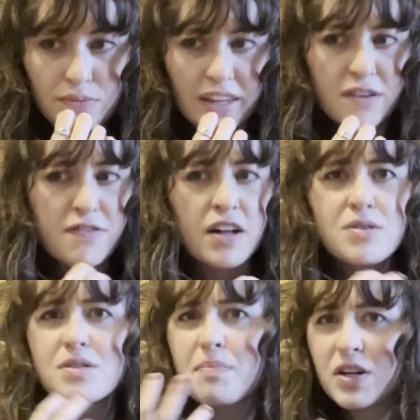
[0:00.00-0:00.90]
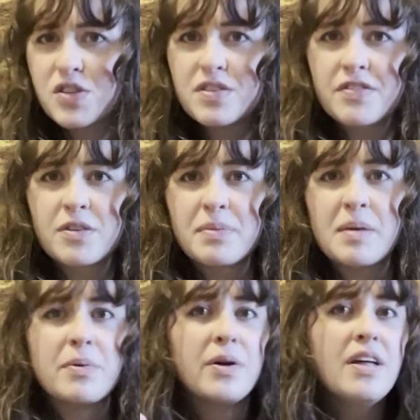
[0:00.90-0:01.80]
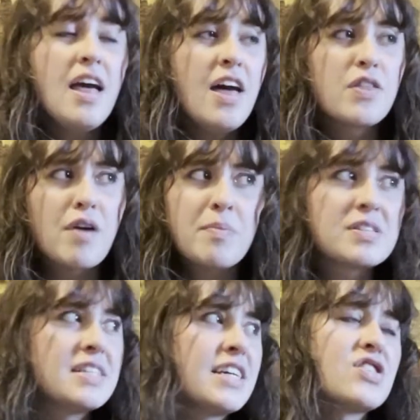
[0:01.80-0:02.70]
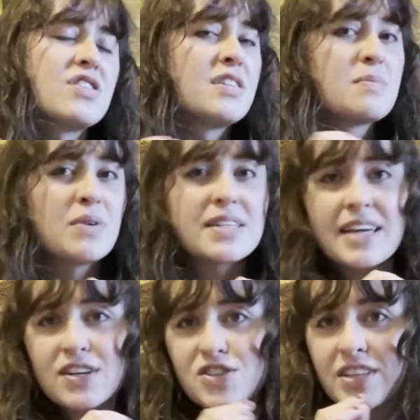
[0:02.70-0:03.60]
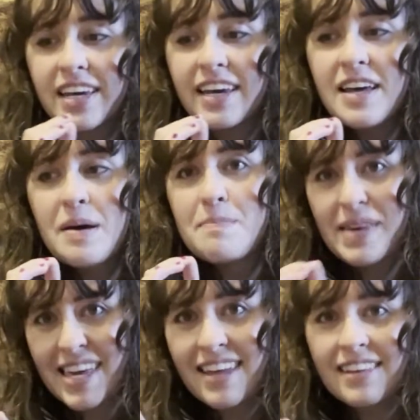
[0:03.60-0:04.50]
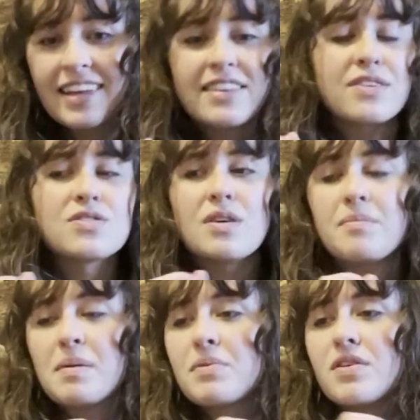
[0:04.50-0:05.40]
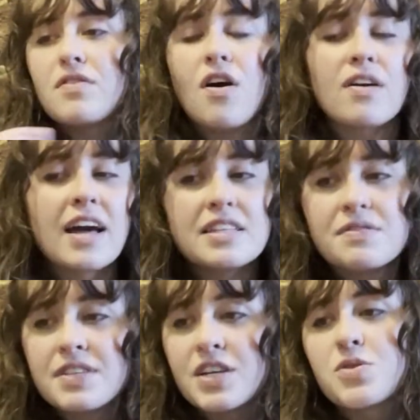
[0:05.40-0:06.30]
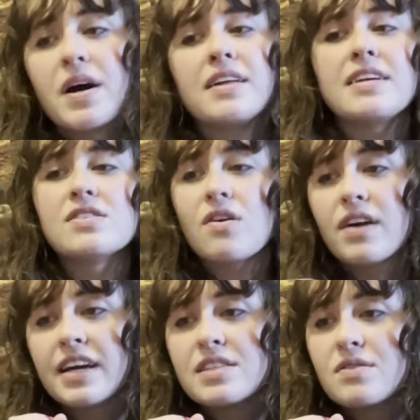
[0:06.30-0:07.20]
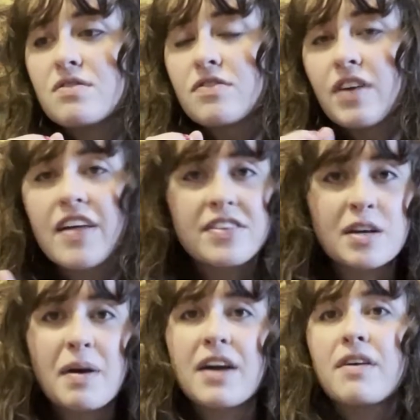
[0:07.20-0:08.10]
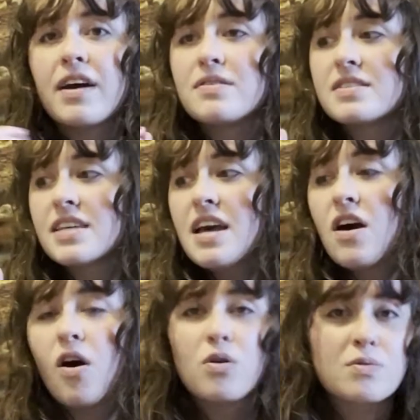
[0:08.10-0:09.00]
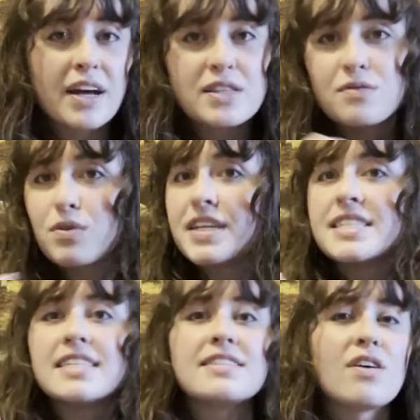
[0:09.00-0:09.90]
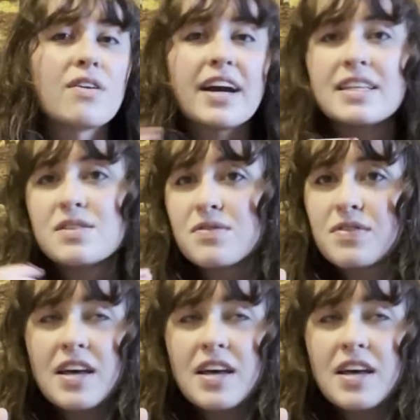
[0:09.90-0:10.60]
It follows a bunch of different people. The representation in this book is actually peak. Like, there's people of all kinds of sexualities, all kinds of ethnic backgrounds, all kinds of races, all kinds of